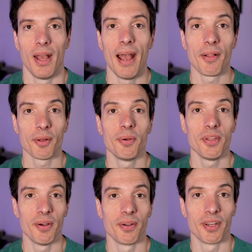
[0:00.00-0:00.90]
Aloe
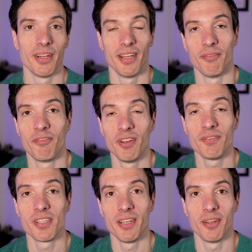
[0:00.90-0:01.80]
Yoga and
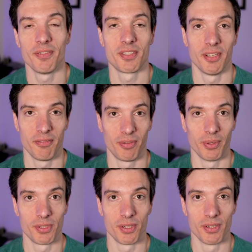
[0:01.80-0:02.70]
15 of its
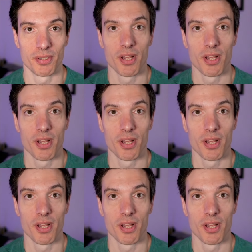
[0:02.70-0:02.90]
influencers